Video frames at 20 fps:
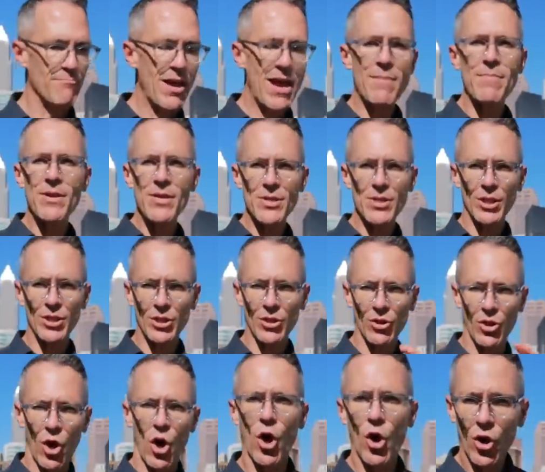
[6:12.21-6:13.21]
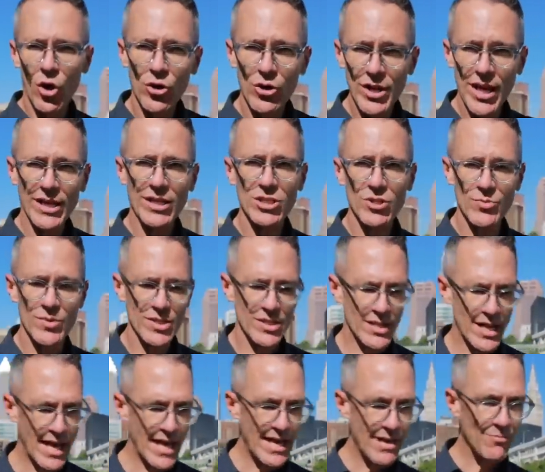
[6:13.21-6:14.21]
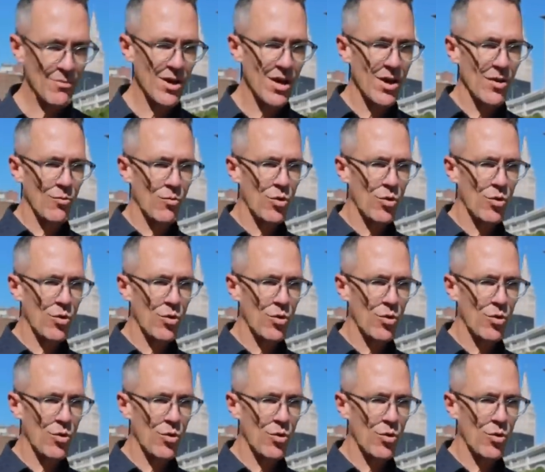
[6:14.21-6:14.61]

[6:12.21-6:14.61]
maybe the little R next to his name